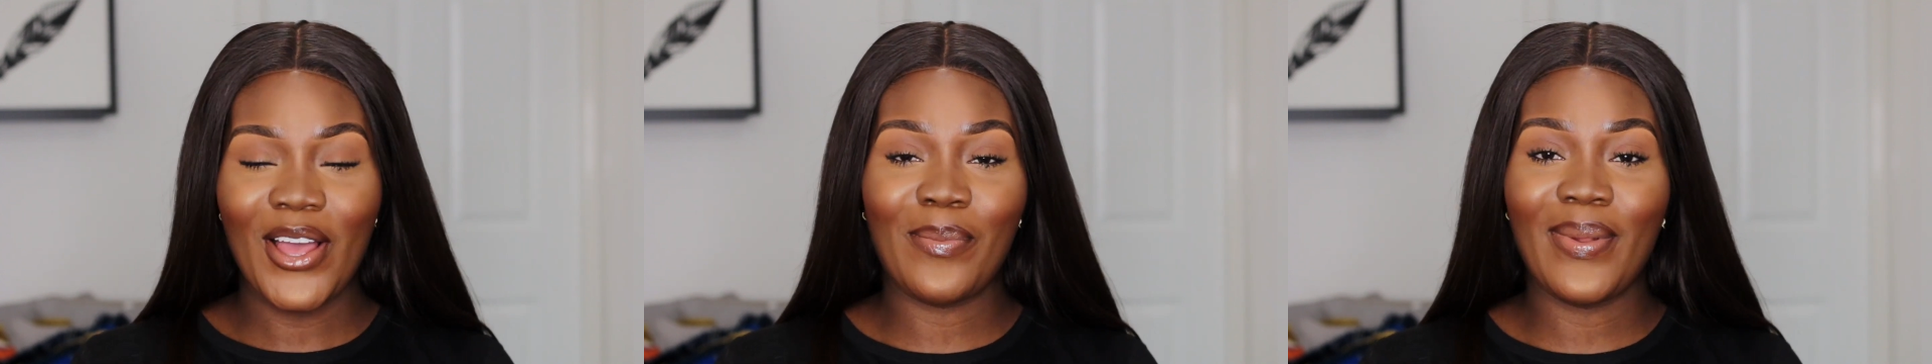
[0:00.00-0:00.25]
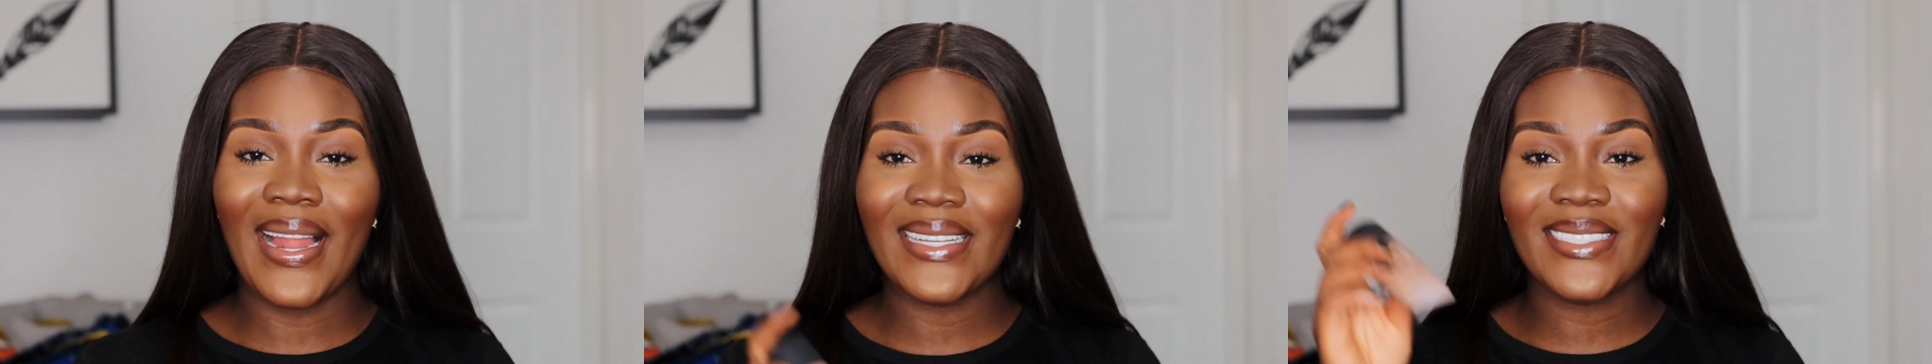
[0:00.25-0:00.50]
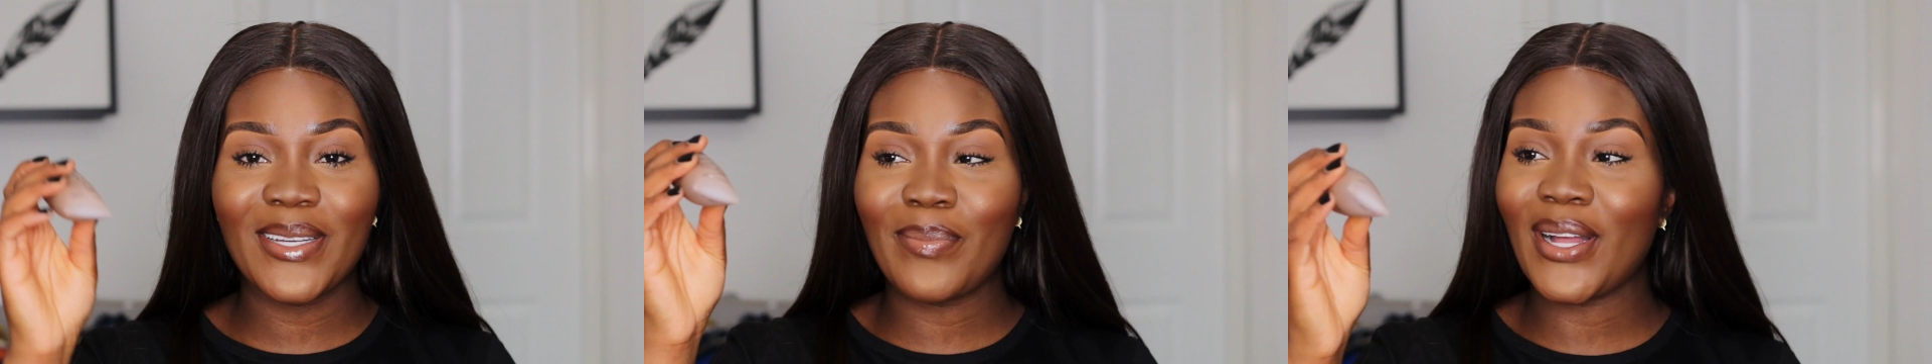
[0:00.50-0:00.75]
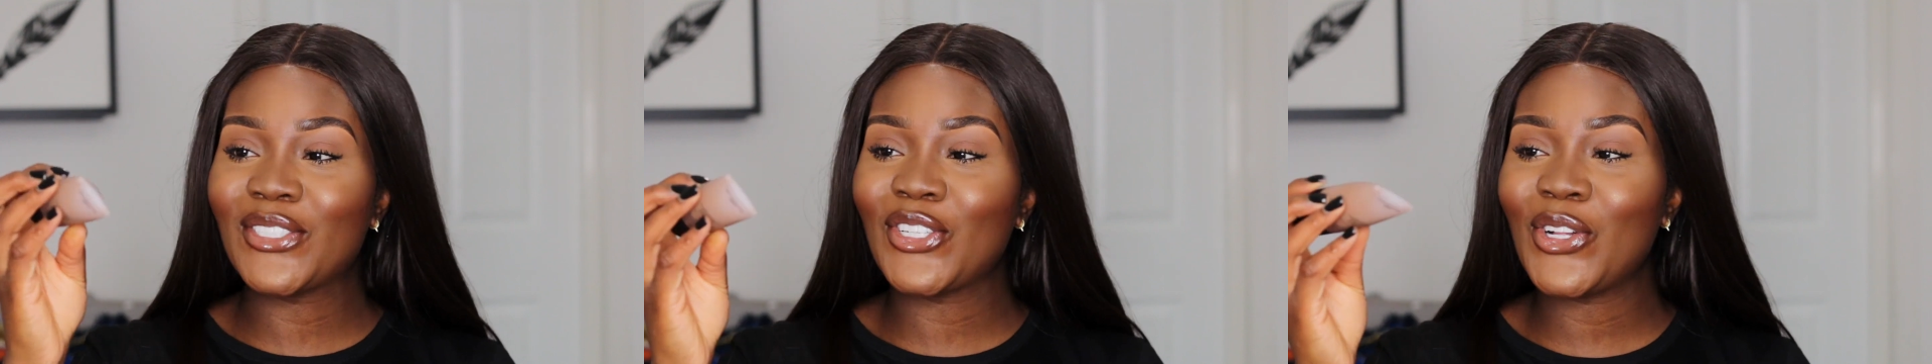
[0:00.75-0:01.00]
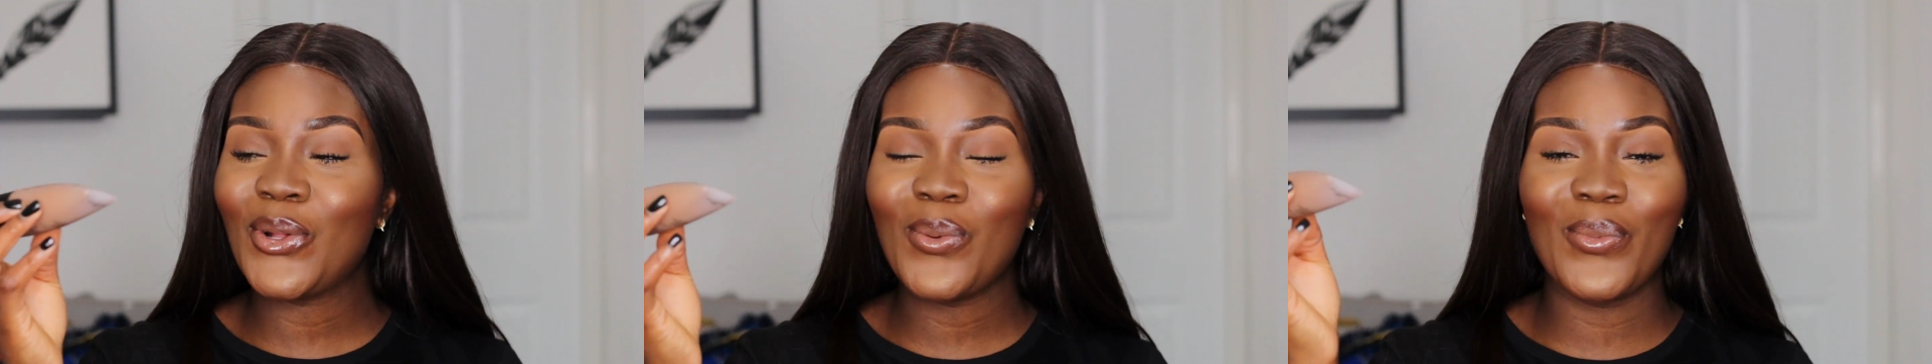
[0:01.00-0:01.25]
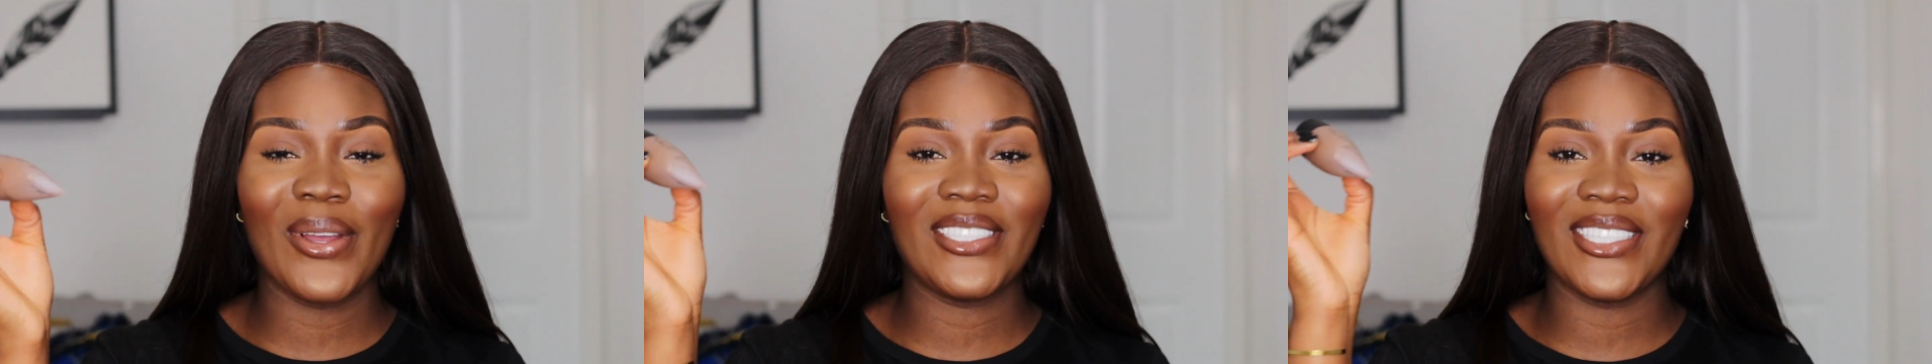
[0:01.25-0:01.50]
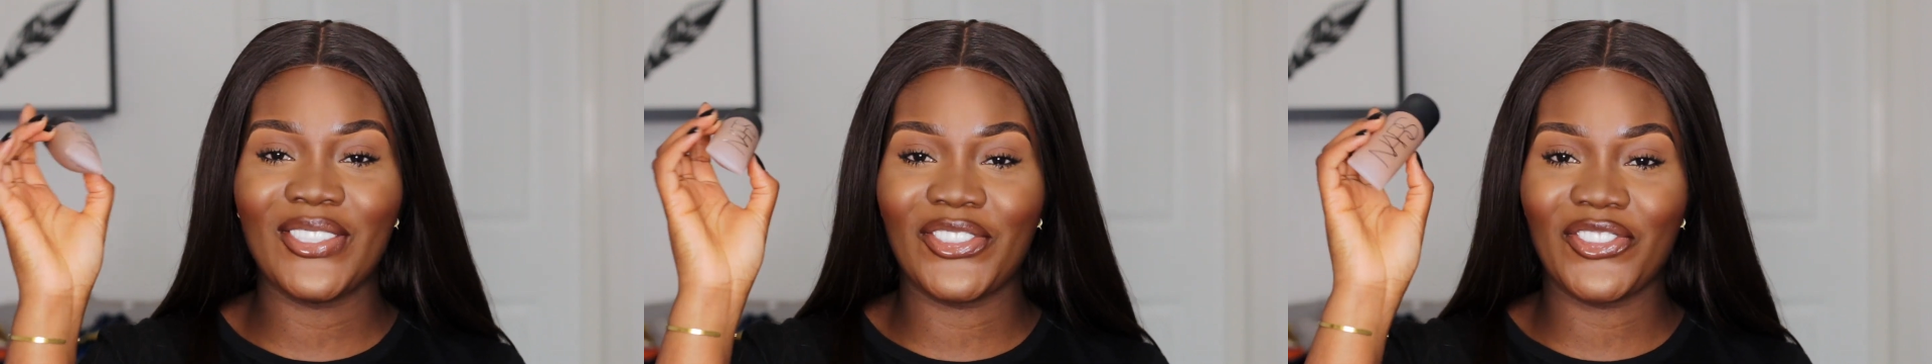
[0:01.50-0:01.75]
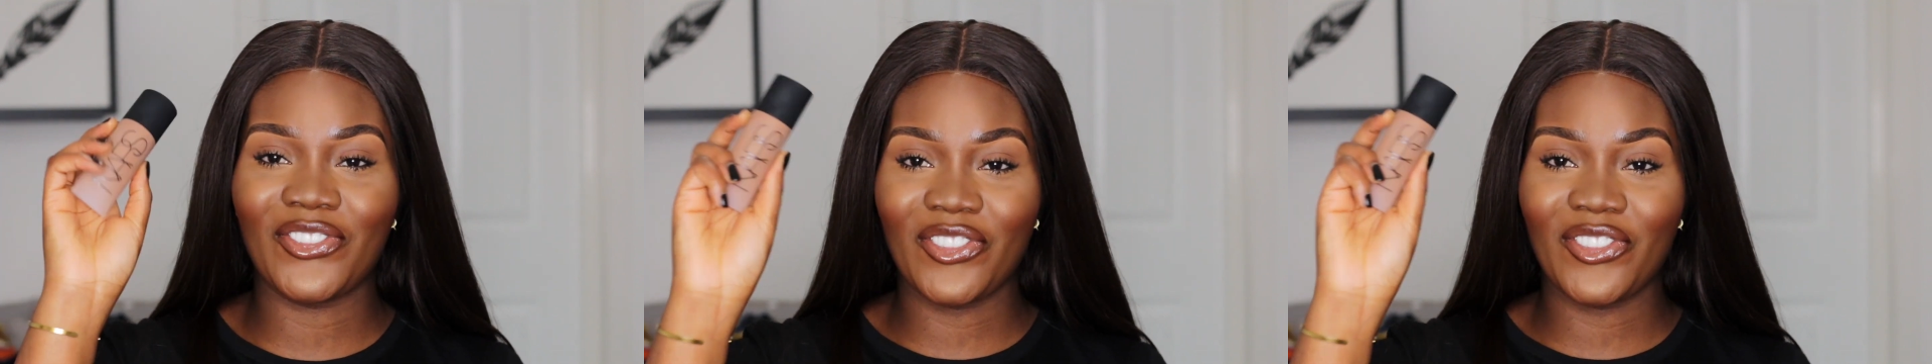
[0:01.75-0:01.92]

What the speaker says: a plastic bottle, which is